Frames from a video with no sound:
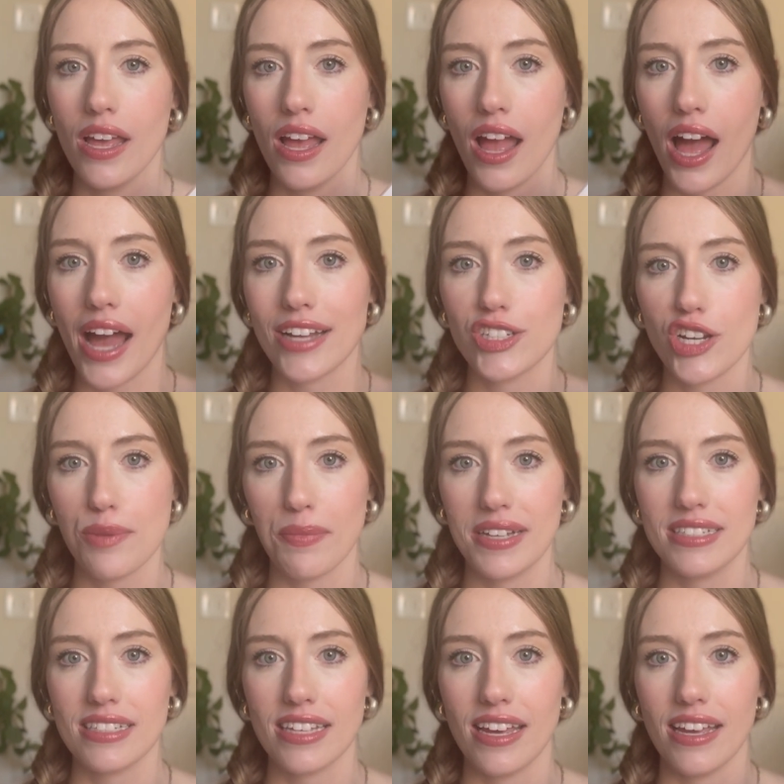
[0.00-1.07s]
hydrate my
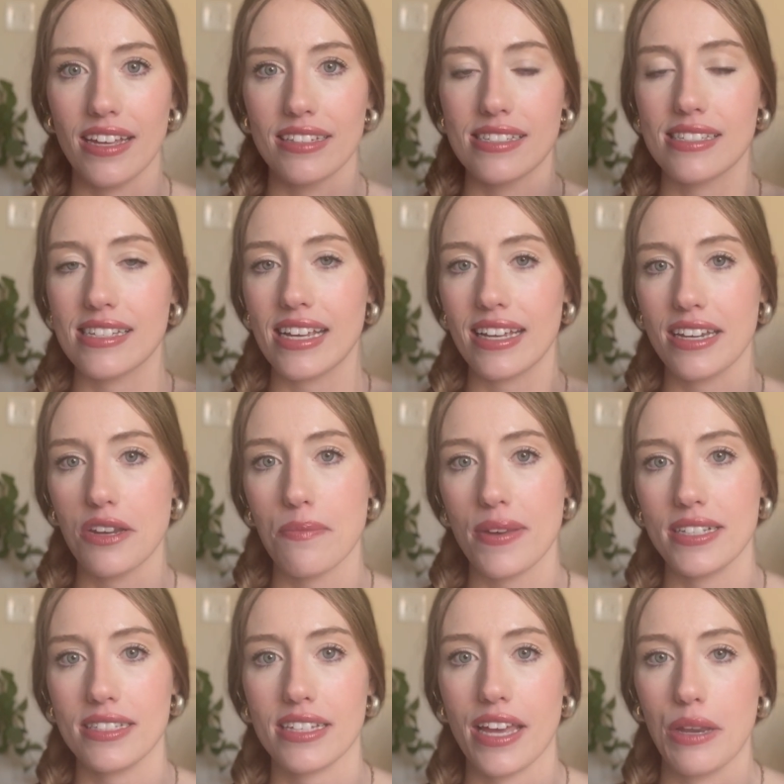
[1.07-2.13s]
skin, sink into my
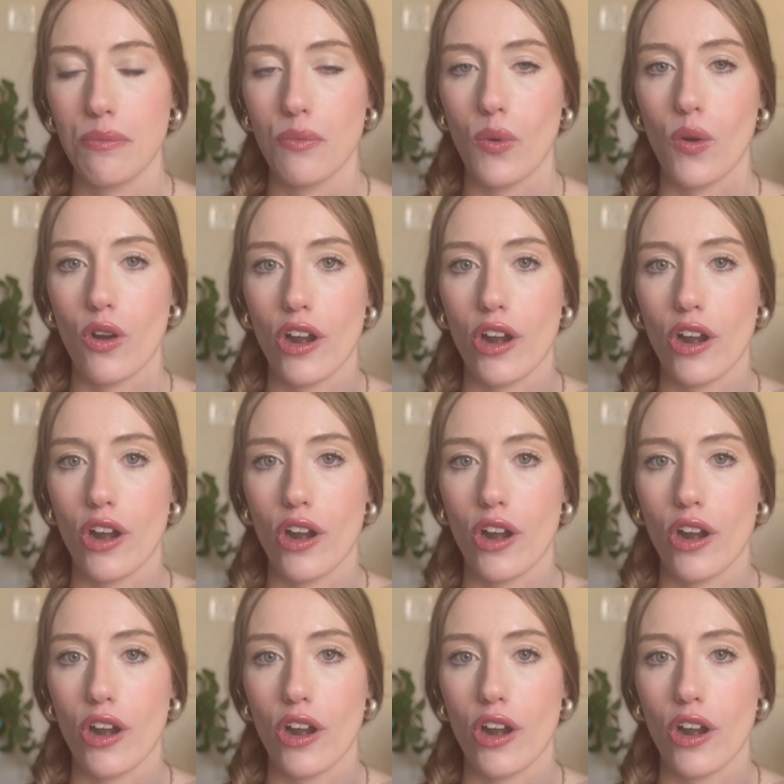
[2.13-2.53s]
skin more,